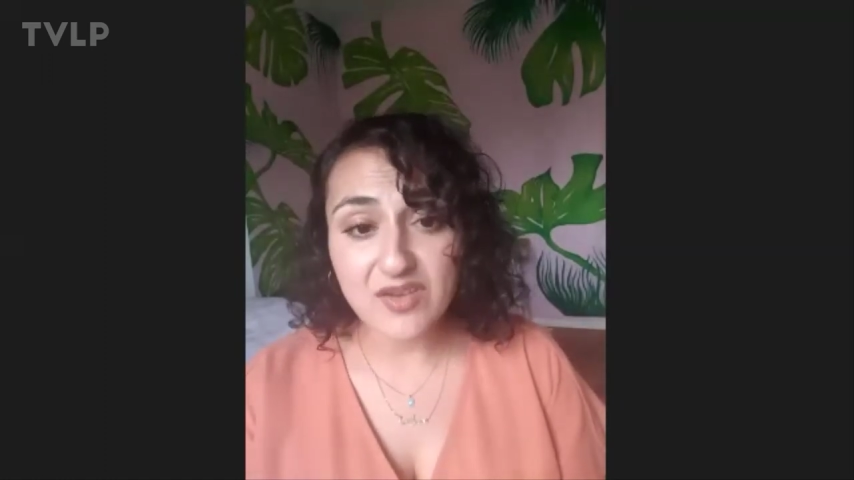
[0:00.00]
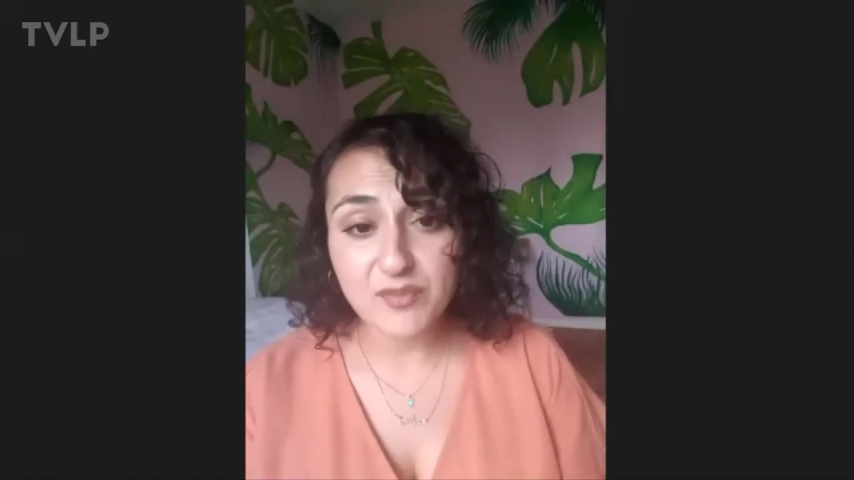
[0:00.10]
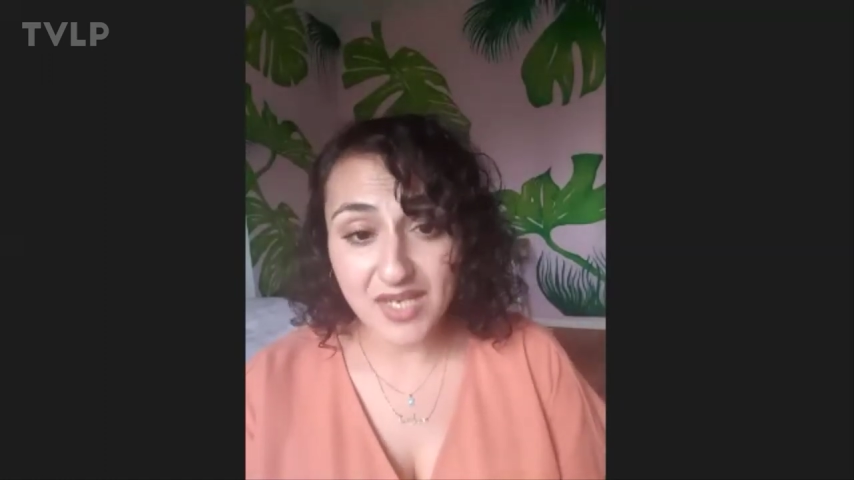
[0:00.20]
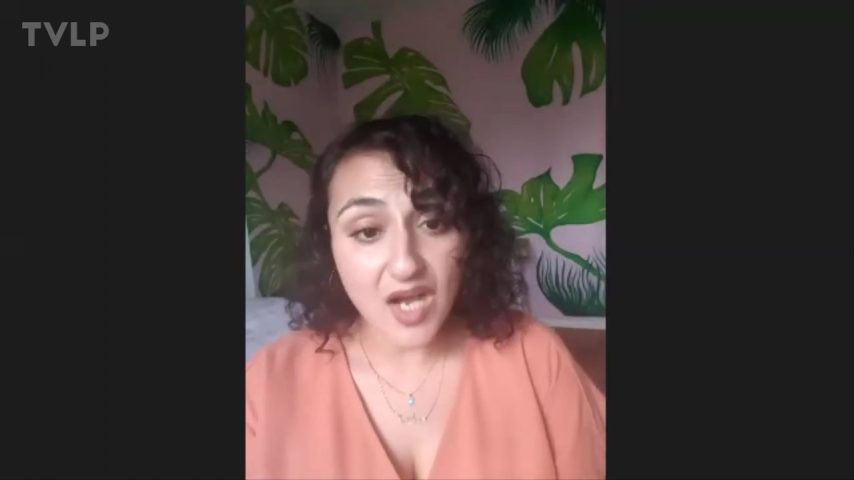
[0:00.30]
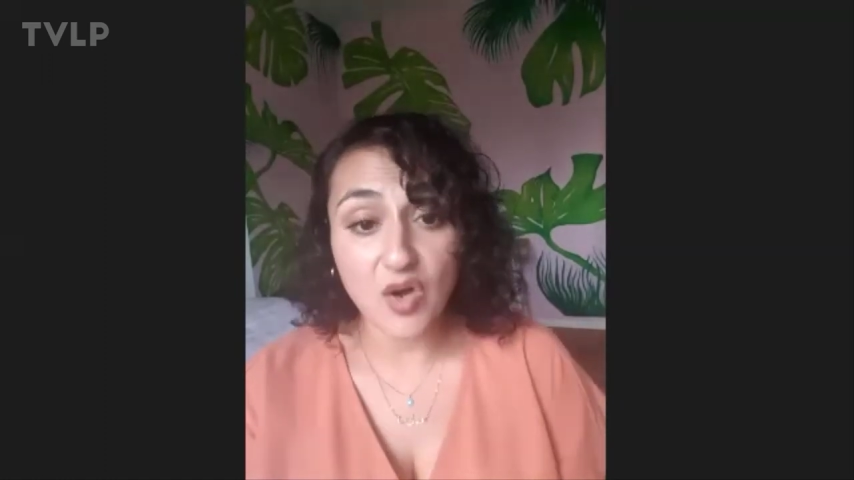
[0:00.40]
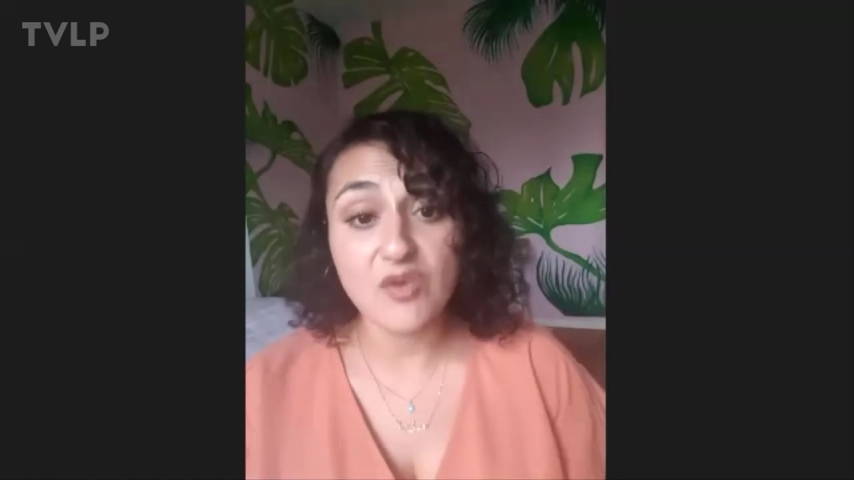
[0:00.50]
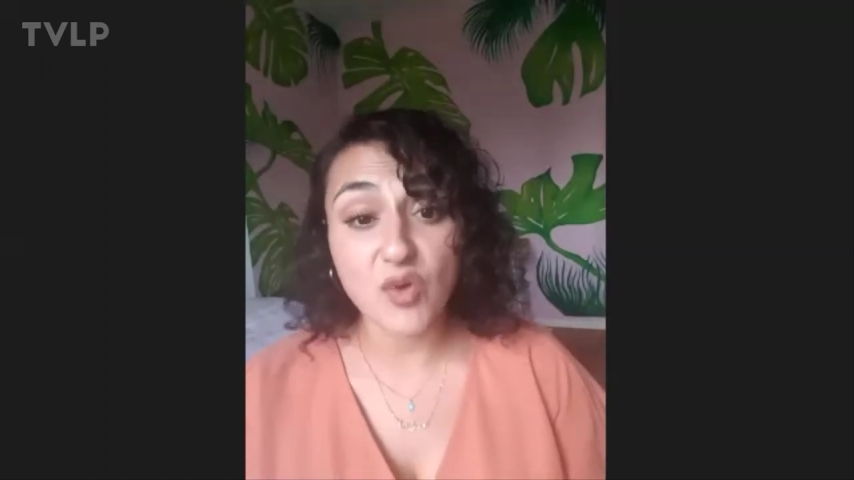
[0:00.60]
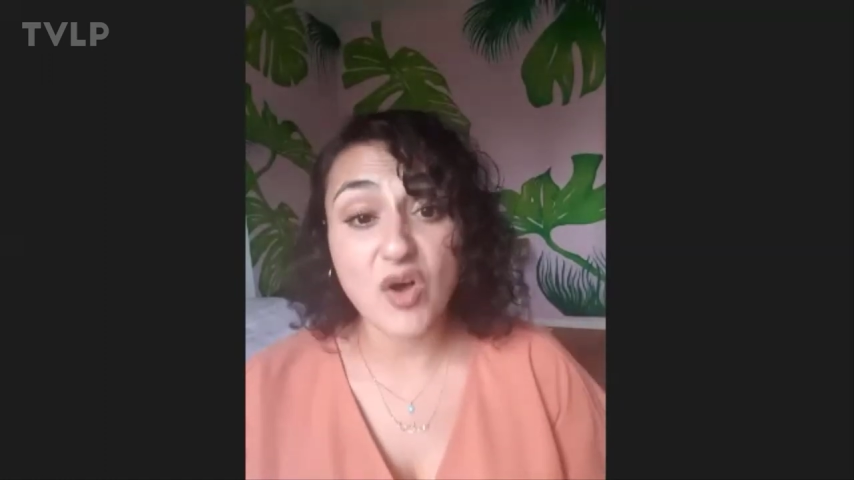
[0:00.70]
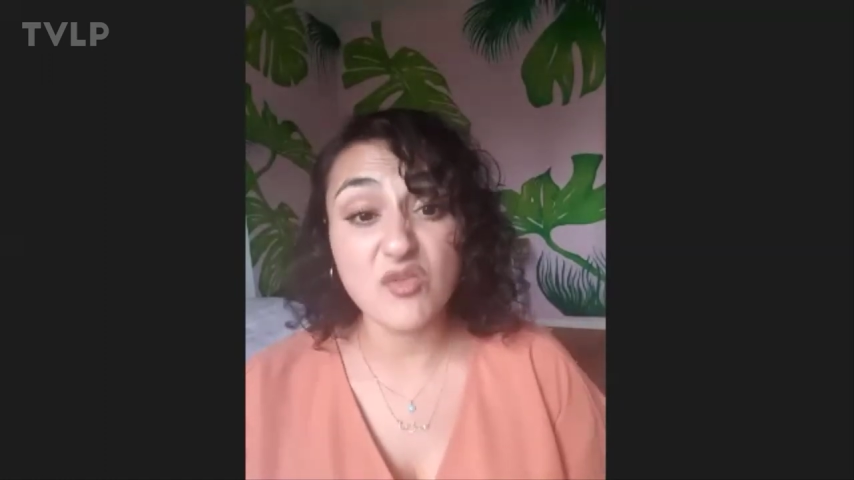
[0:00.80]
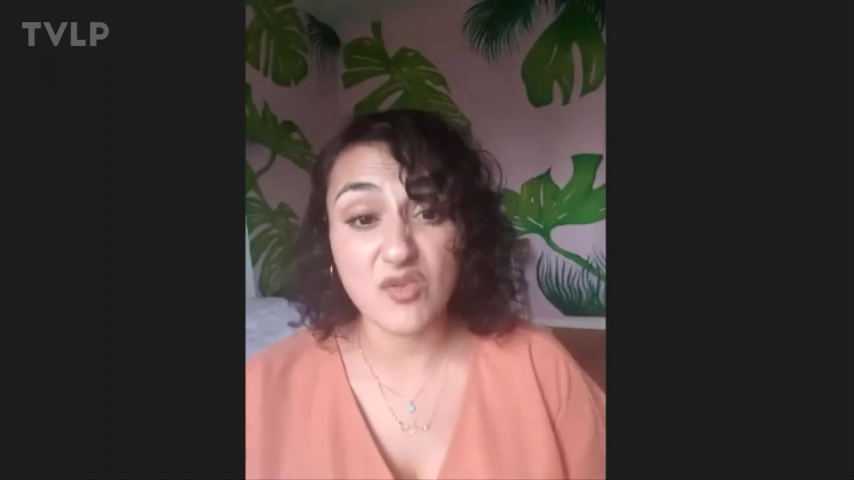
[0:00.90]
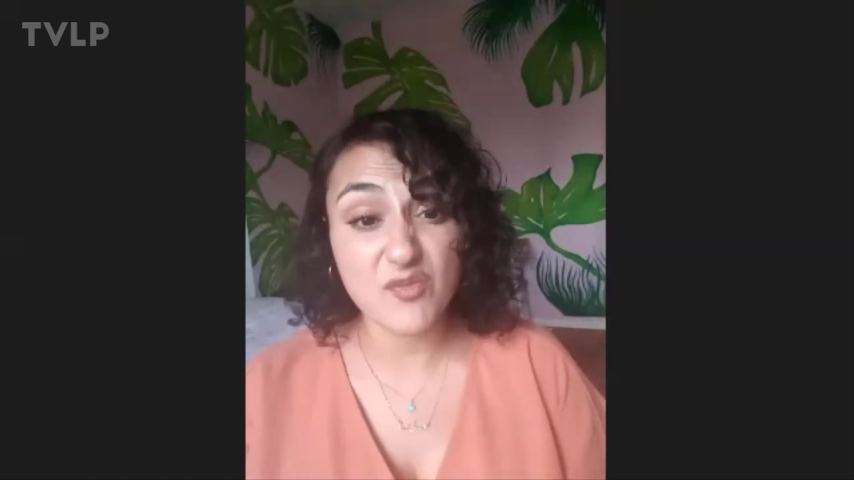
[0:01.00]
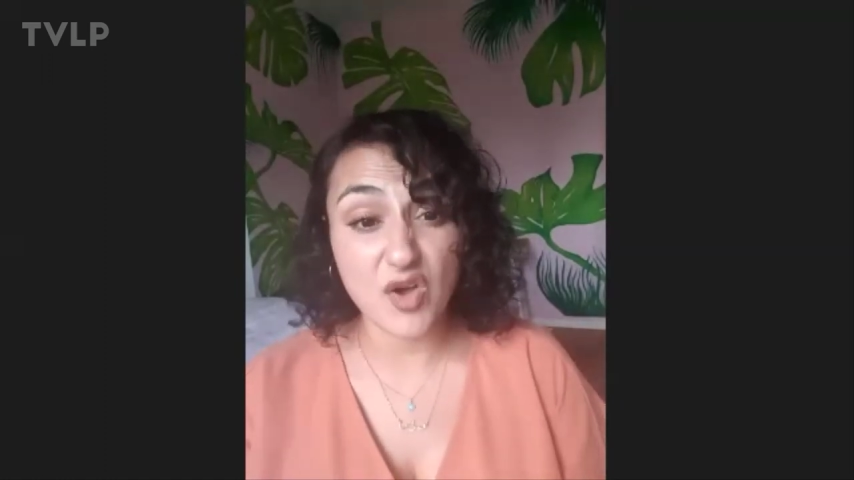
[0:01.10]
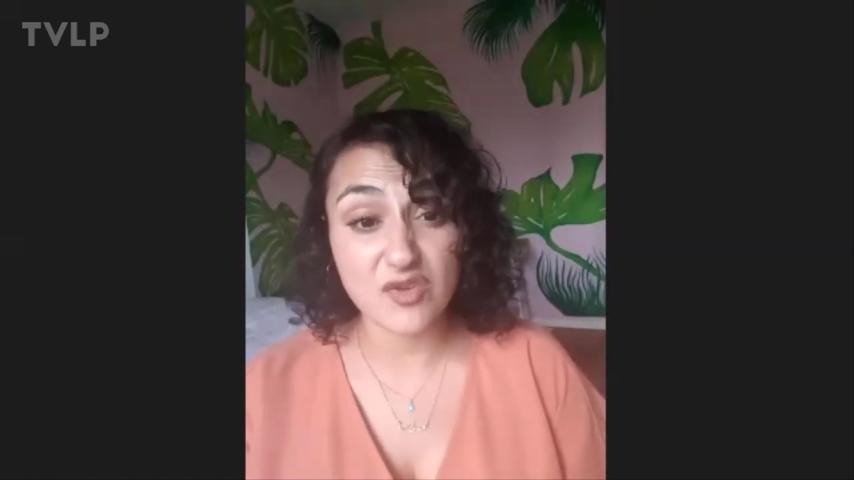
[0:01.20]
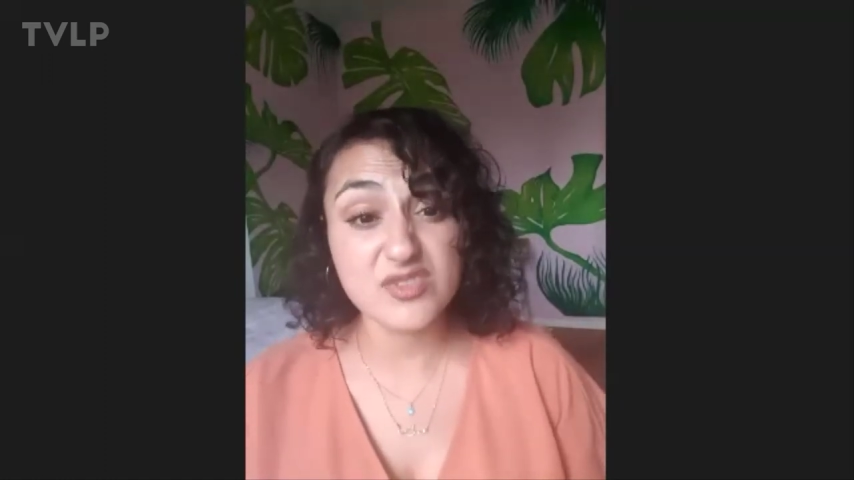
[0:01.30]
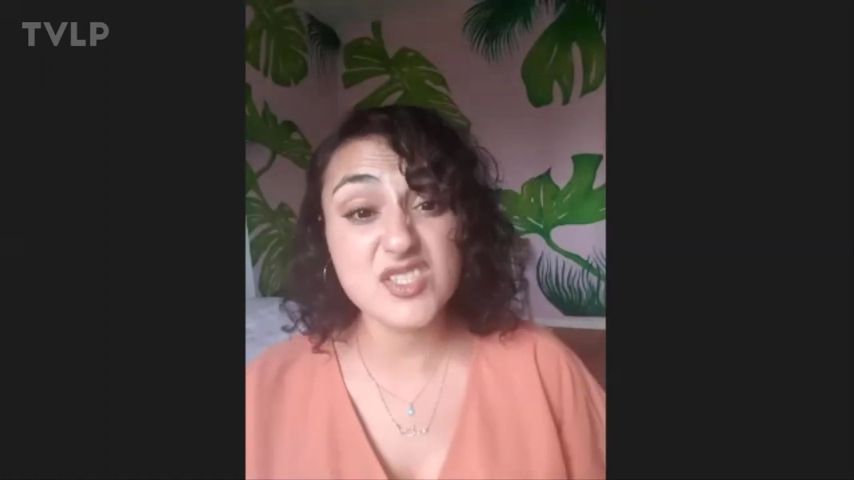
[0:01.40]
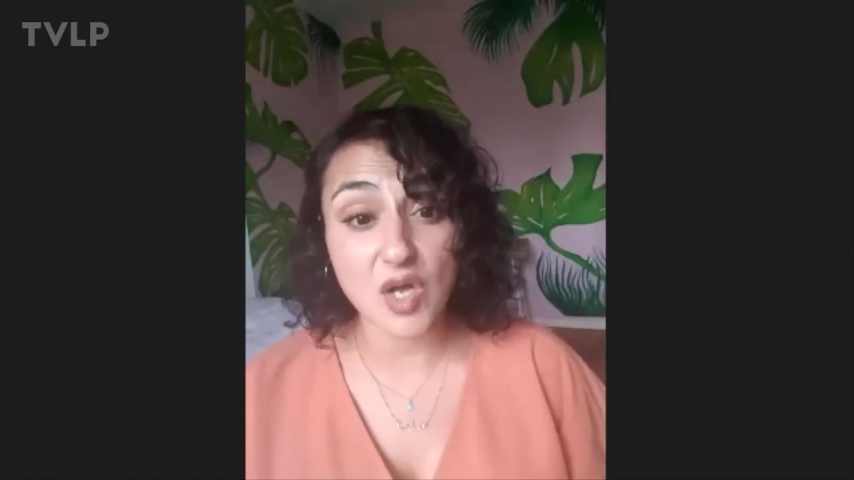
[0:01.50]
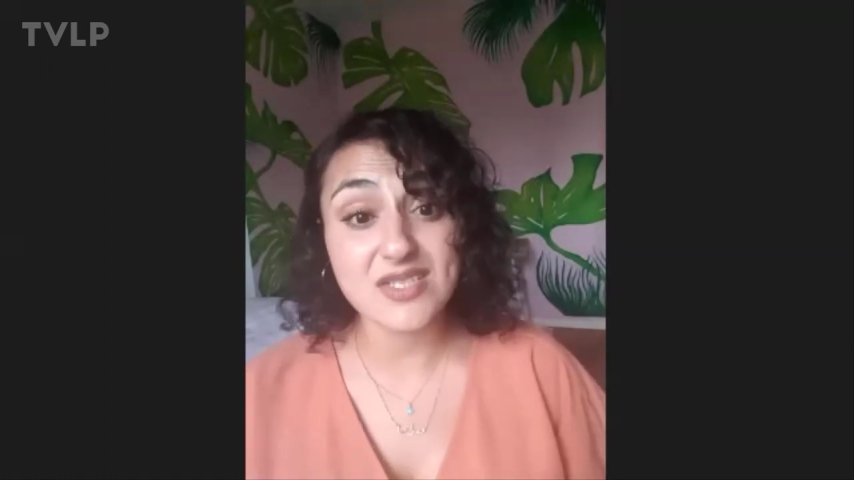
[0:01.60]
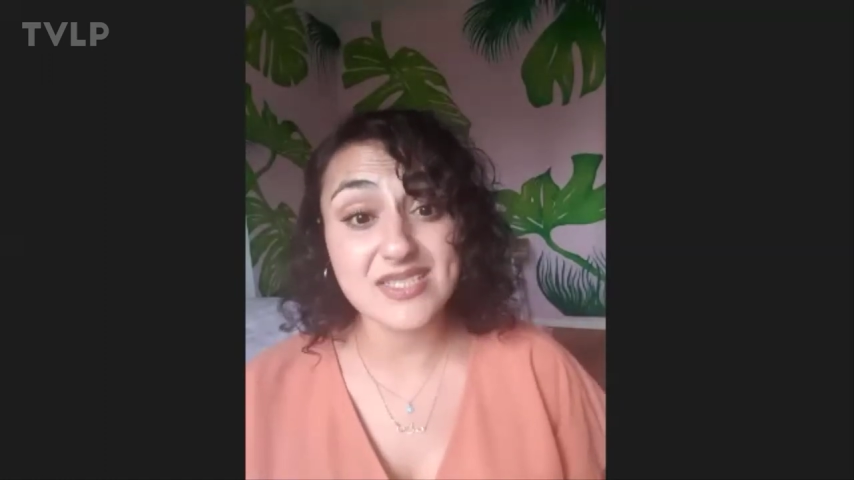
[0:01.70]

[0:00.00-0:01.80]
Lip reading: of starting